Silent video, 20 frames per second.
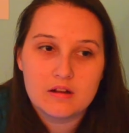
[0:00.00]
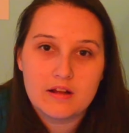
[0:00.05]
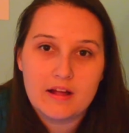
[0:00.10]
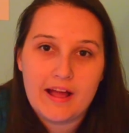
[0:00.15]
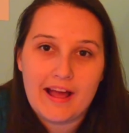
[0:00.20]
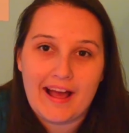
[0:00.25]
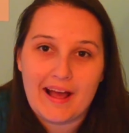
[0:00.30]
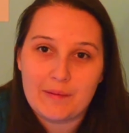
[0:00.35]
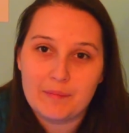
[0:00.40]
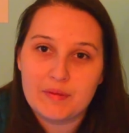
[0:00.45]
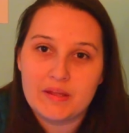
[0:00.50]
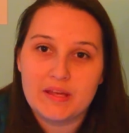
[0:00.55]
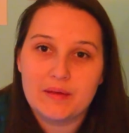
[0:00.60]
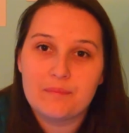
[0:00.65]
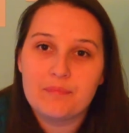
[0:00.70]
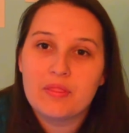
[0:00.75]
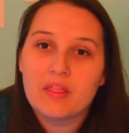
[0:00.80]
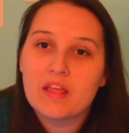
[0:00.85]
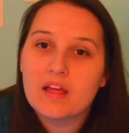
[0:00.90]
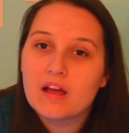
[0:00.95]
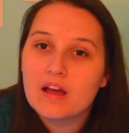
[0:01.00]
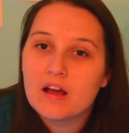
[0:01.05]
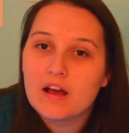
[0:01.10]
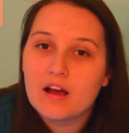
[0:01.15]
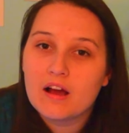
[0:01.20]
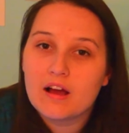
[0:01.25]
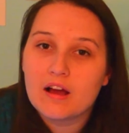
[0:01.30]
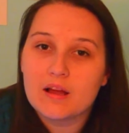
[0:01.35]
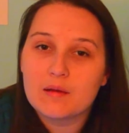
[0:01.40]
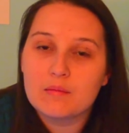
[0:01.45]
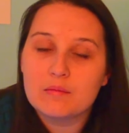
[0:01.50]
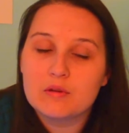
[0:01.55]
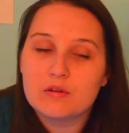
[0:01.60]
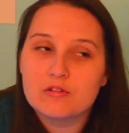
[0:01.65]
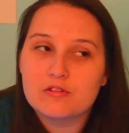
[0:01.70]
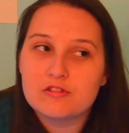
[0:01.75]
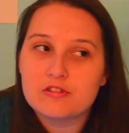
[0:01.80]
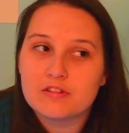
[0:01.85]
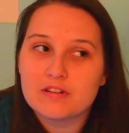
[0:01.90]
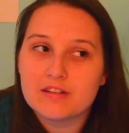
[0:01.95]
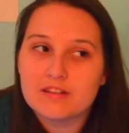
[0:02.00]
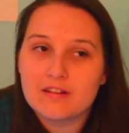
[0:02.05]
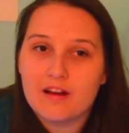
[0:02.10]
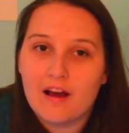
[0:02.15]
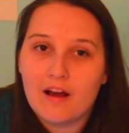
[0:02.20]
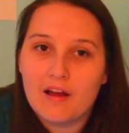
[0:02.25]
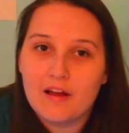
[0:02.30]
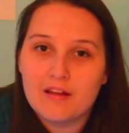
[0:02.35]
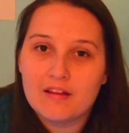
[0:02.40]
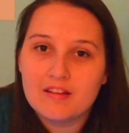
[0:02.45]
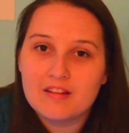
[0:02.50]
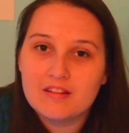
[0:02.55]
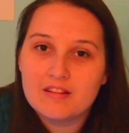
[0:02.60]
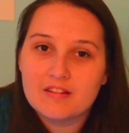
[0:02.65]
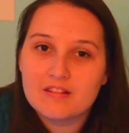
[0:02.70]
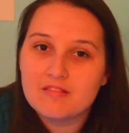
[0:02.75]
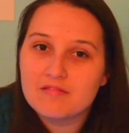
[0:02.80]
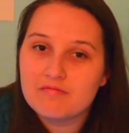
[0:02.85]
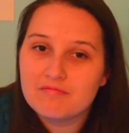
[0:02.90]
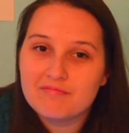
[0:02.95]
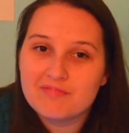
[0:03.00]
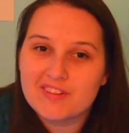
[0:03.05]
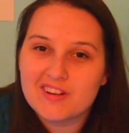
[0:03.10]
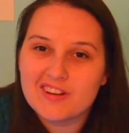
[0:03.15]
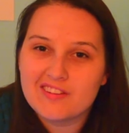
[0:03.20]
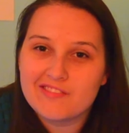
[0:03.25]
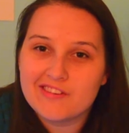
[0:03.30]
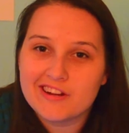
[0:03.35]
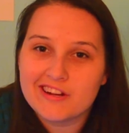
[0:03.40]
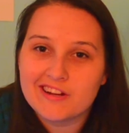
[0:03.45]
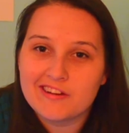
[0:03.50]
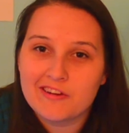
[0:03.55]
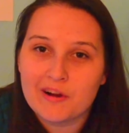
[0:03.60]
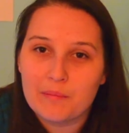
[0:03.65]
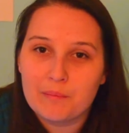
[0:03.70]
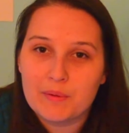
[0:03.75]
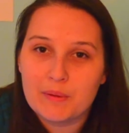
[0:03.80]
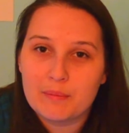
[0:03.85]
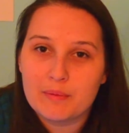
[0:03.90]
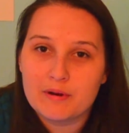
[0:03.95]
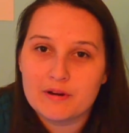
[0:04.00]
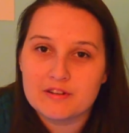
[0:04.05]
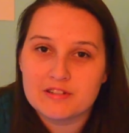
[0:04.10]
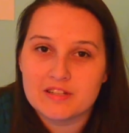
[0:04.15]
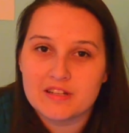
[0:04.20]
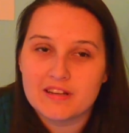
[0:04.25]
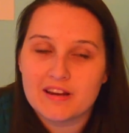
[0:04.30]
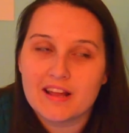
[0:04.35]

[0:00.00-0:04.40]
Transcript: happy. I'm usually not a very grumpy person.